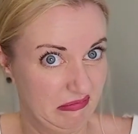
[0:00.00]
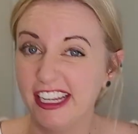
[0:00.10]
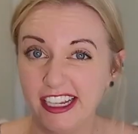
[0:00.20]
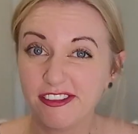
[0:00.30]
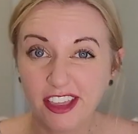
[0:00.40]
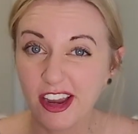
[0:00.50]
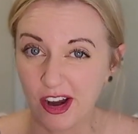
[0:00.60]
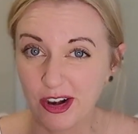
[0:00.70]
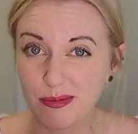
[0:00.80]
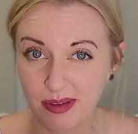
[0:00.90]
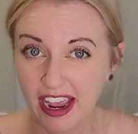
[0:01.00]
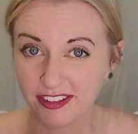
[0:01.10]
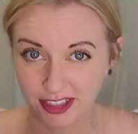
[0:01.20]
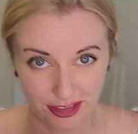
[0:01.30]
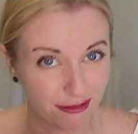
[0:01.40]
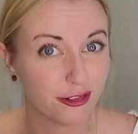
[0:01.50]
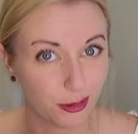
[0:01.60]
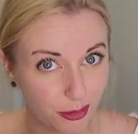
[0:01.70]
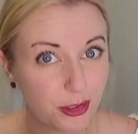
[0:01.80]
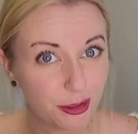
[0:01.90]
If they aren't passing the
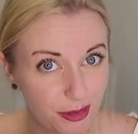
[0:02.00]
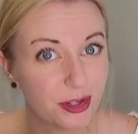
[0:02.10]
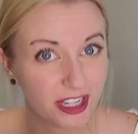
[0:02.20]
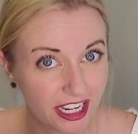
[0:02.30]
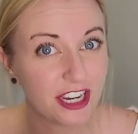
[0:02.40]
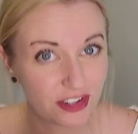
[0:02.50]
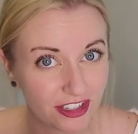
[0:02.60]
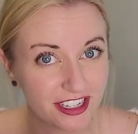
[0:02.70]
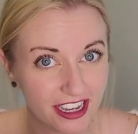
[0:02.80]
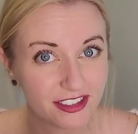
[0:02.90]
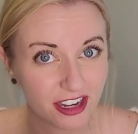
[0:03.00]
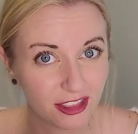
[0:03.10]
verbal communication test on the